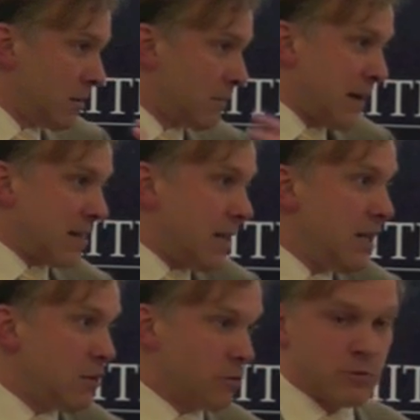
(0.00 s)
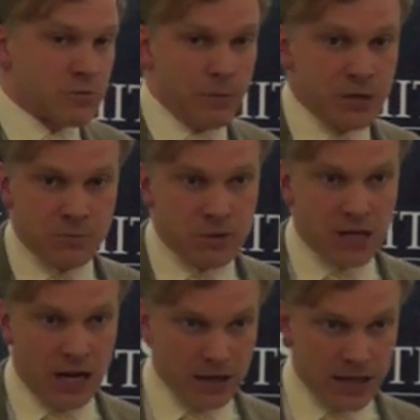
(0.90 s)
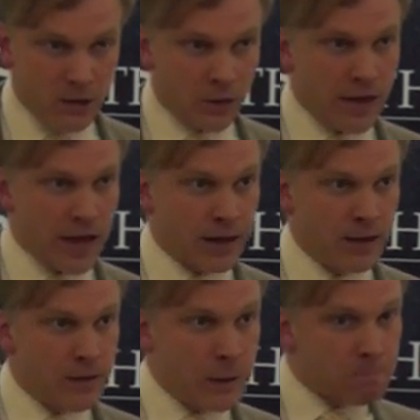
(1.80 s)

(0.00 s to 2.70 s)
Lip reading: The fact that he thought it was rubbish was neither here nor there.